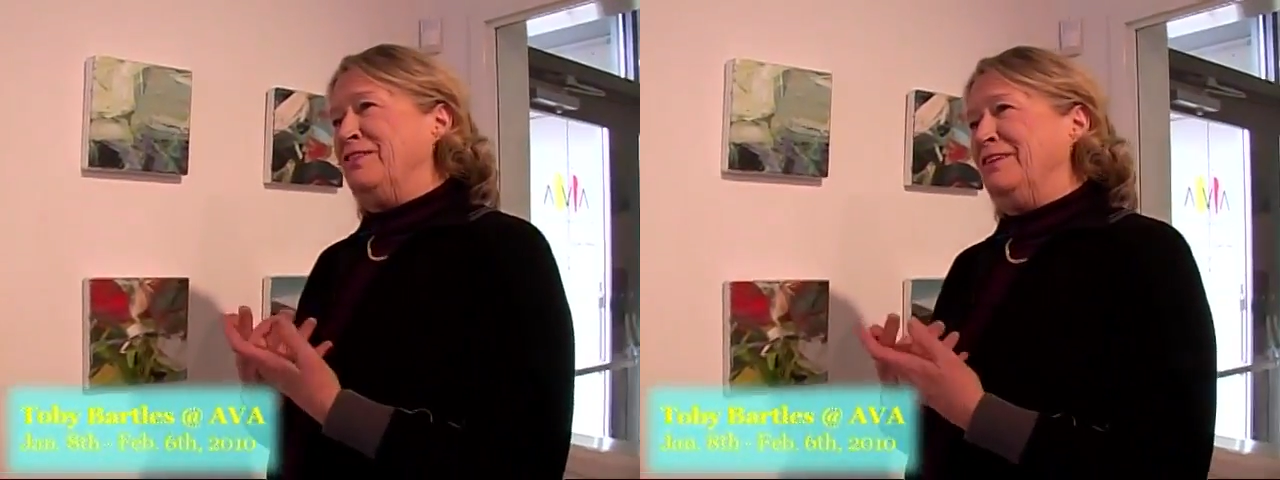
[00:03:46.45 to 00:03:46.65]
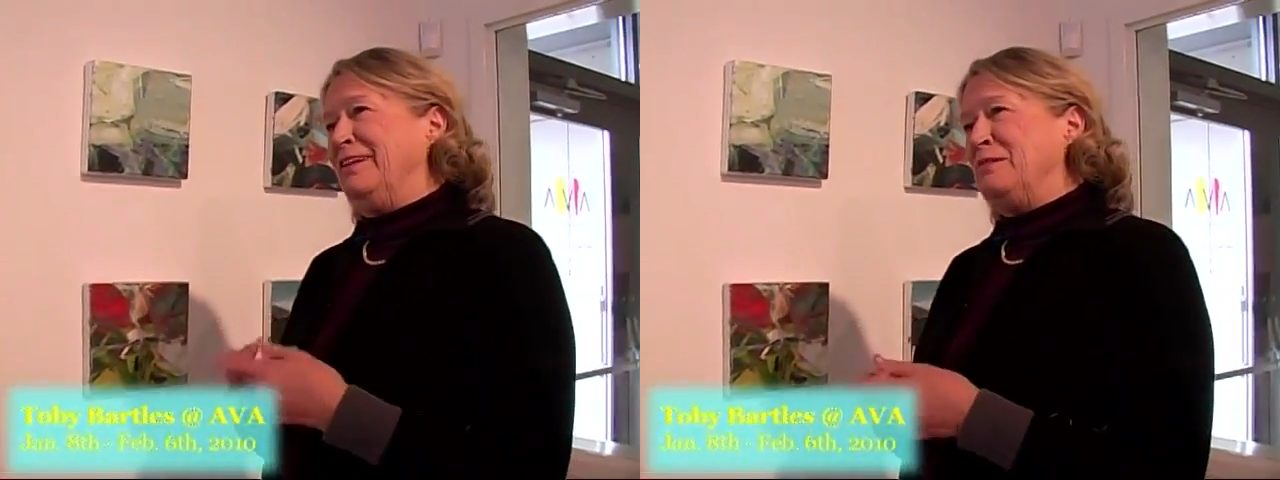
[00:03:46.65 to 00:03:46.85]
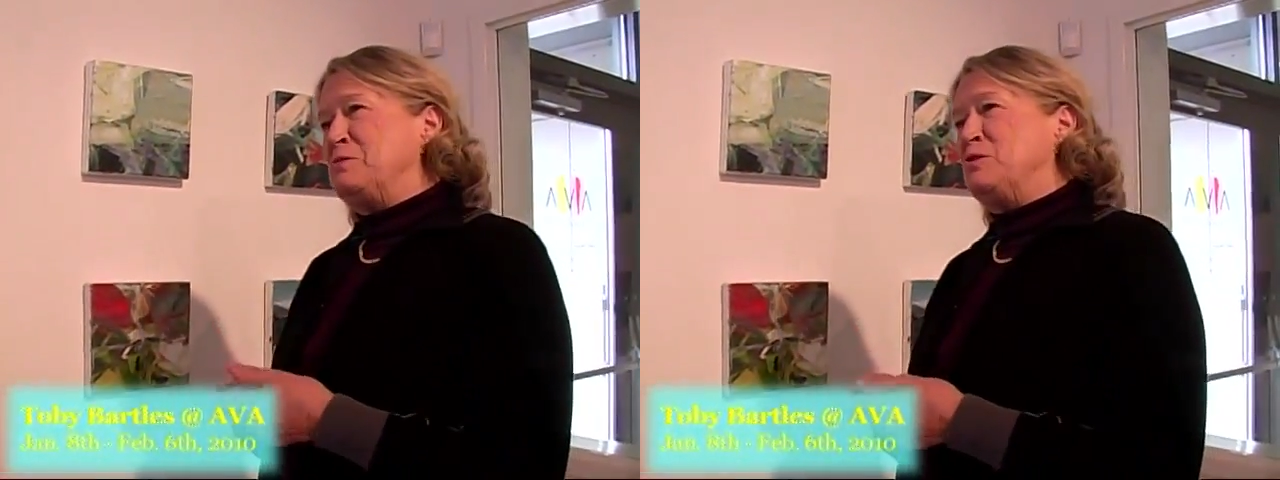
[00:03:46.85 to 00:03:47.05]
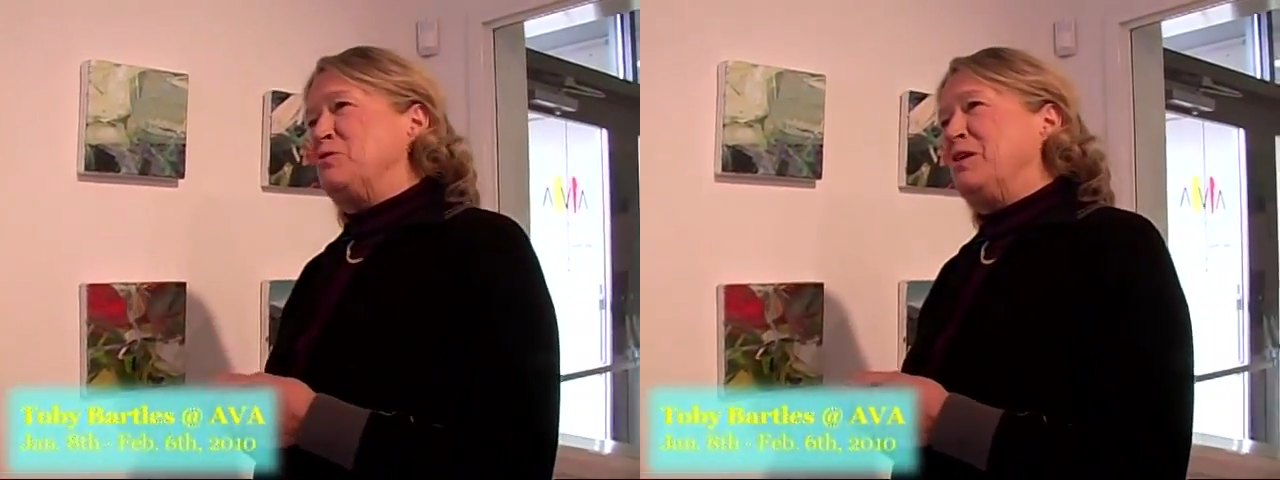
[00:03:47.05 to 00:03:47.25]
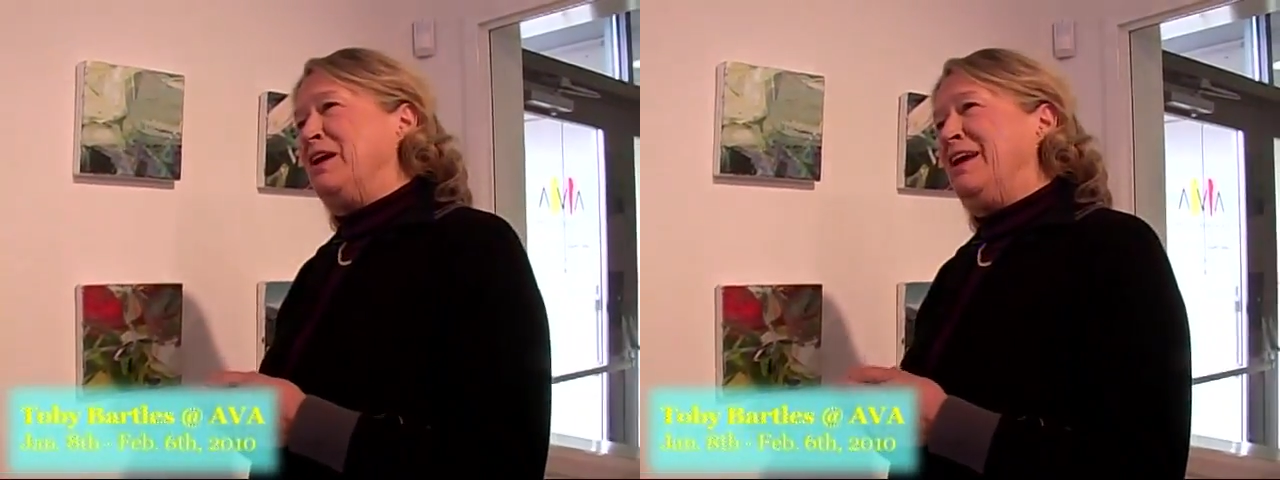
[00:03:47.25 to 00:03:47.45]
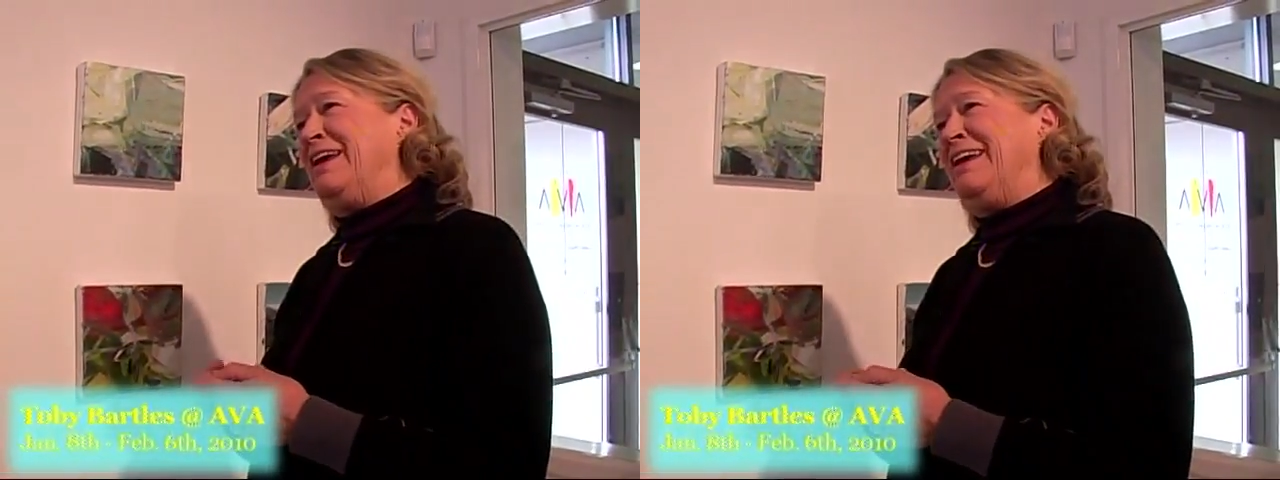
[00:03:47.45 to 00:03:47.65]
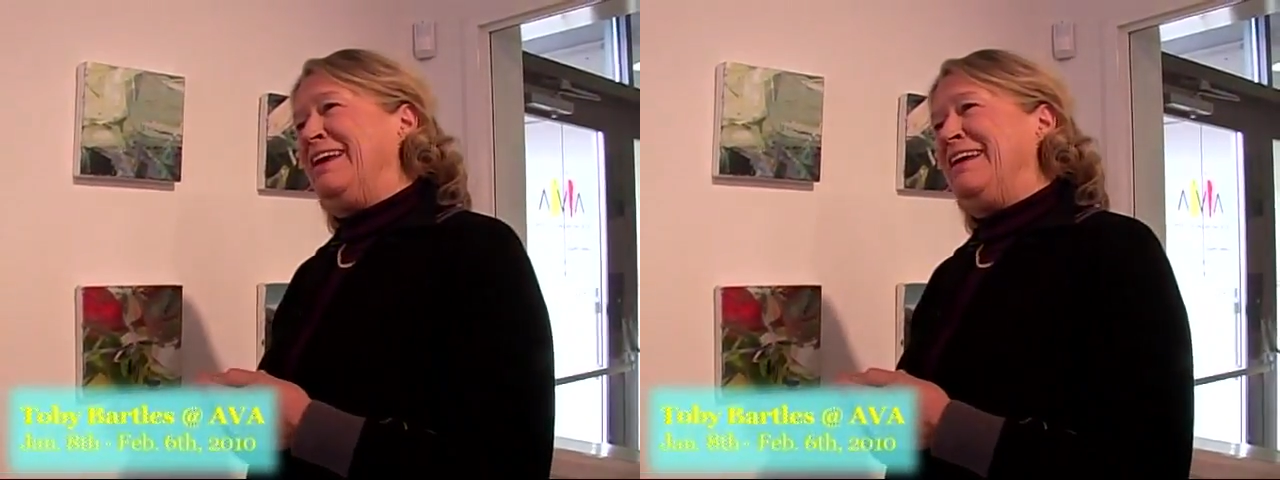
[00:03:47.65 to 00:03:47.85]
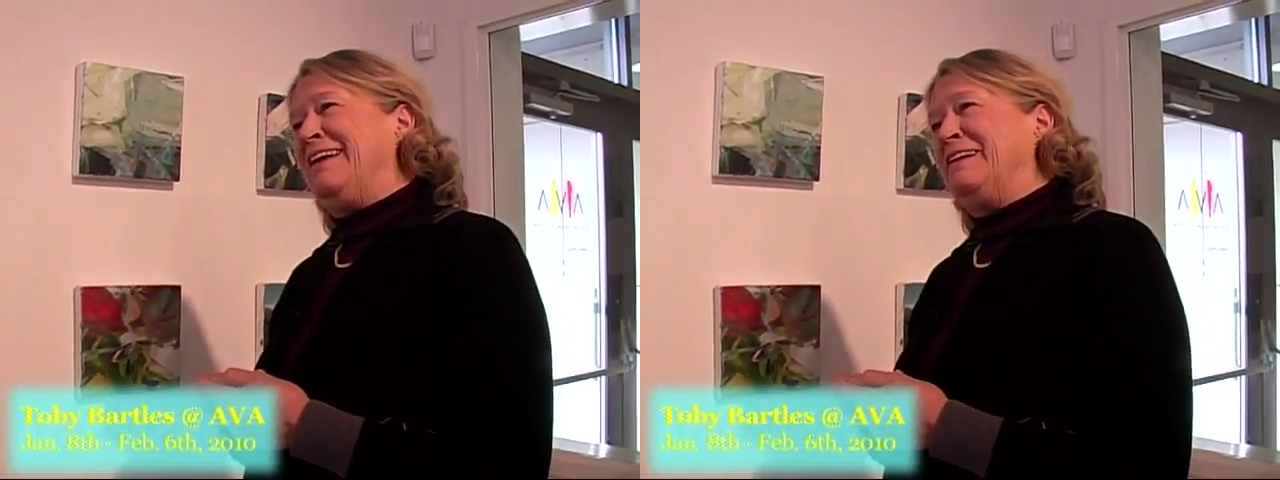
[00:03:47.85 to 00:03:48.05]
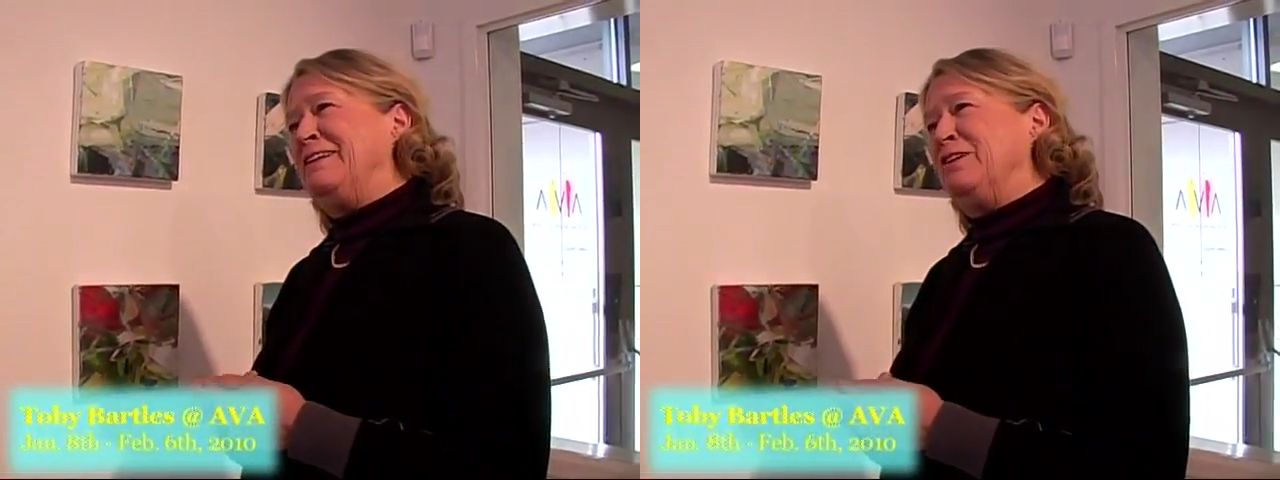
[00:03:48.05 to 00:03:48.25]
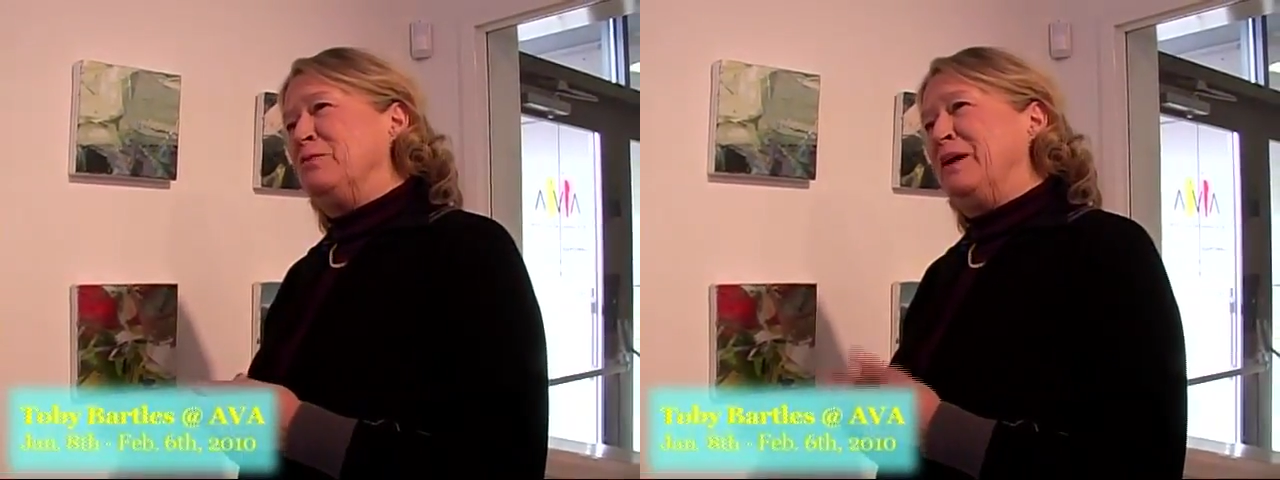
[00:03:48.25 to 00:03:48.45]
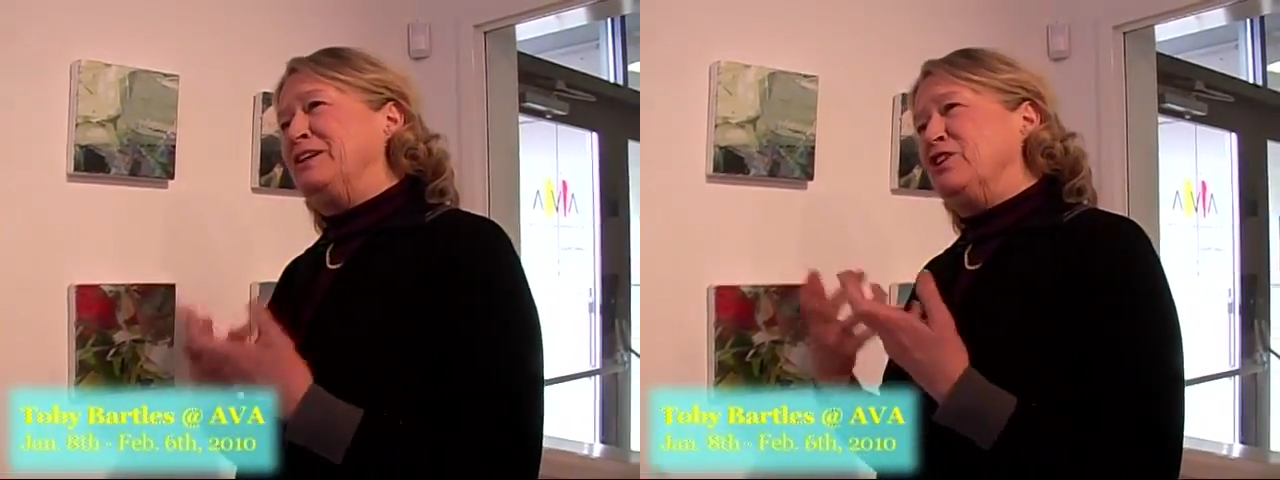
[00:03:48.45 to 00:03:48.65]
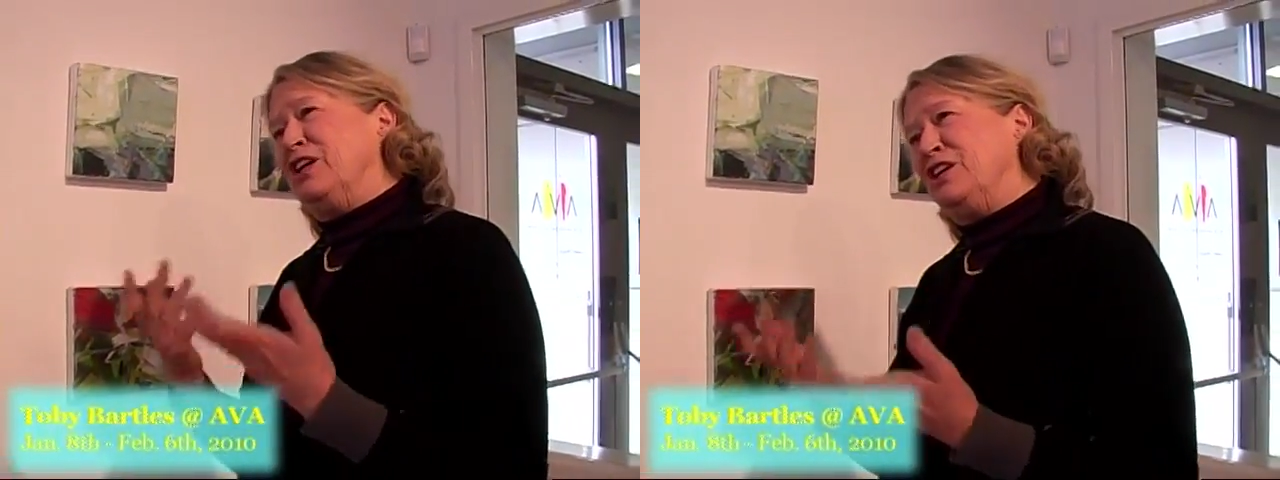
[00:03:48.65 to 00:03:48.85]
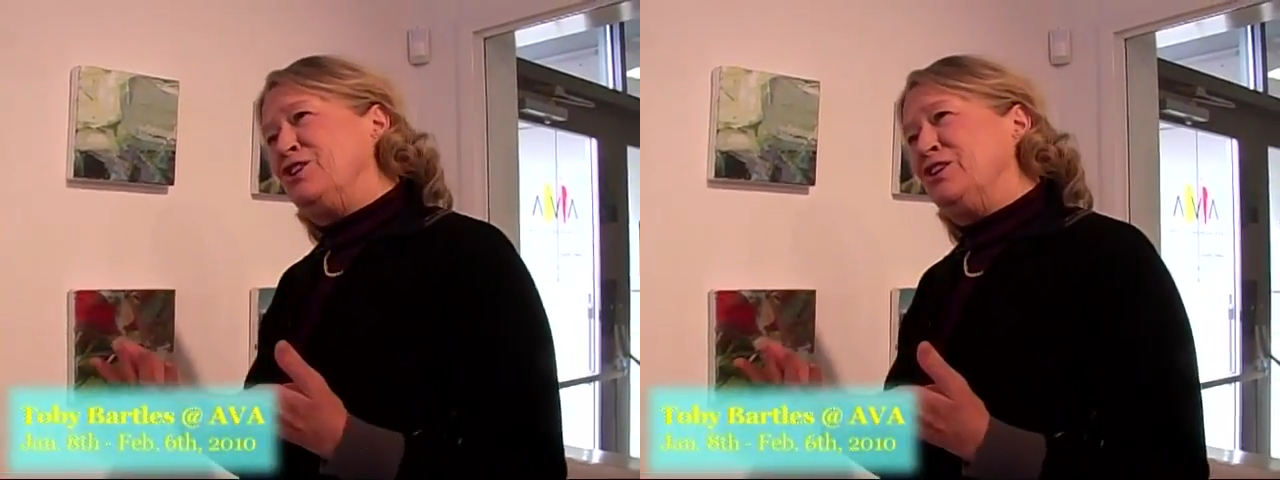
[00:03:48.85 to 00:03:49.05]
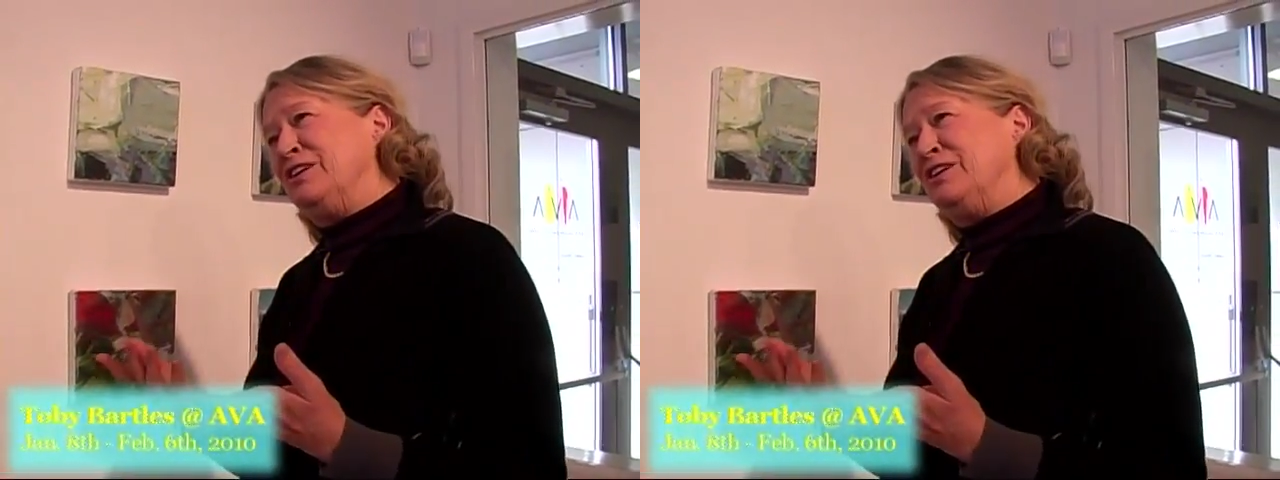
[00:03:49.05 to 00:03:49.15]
and imagery and in your imagination